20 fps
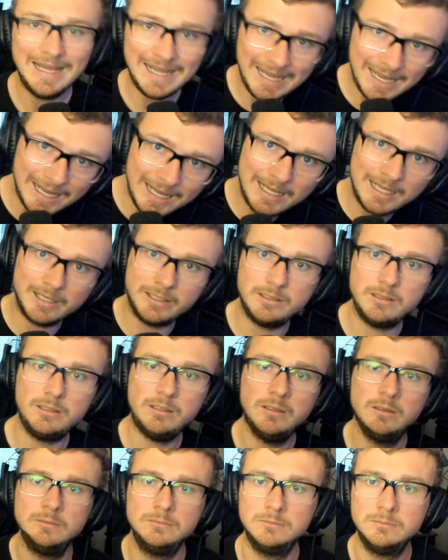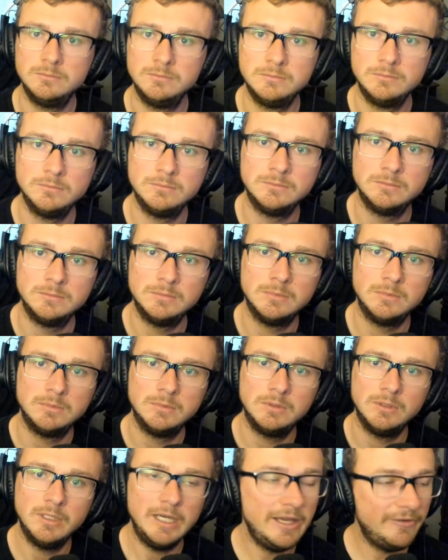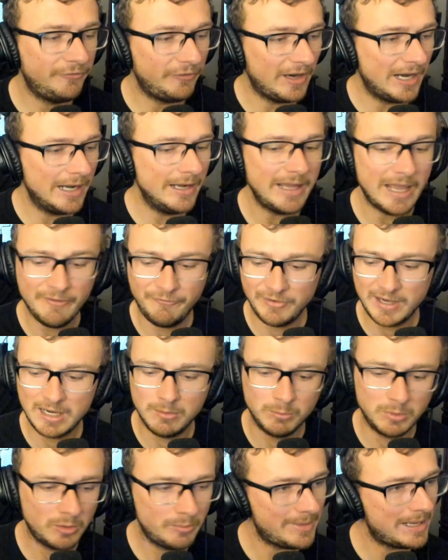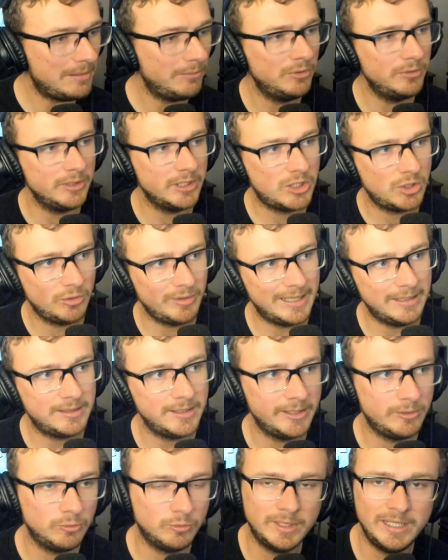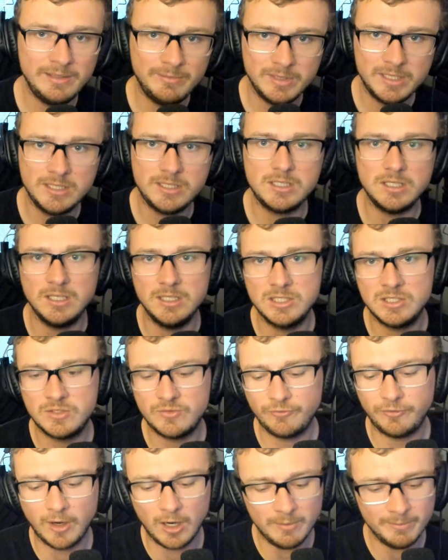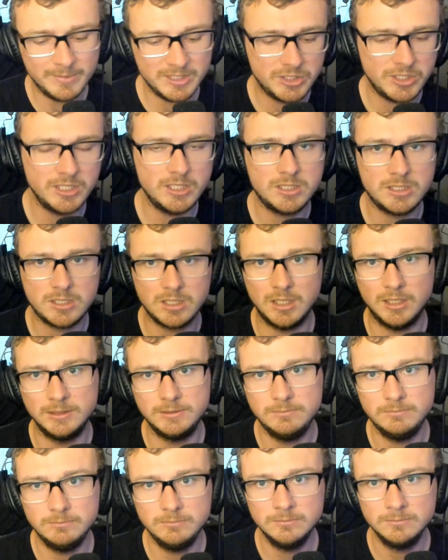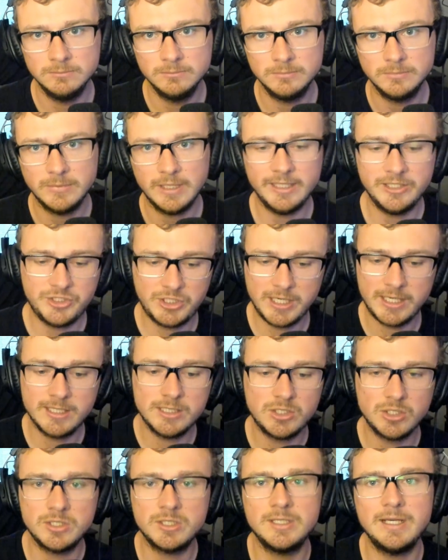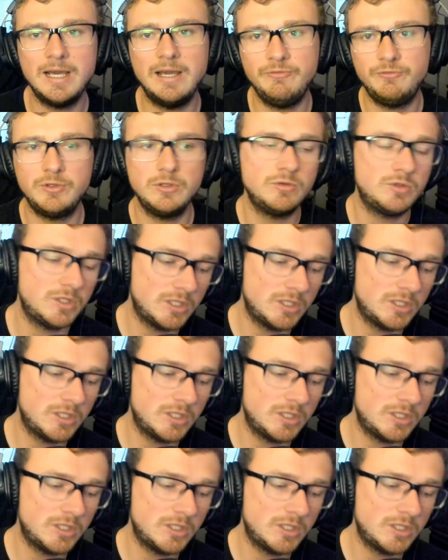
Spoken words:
And if I'm remembering correctly, Remus is Pharma G's son and Chester's nephew.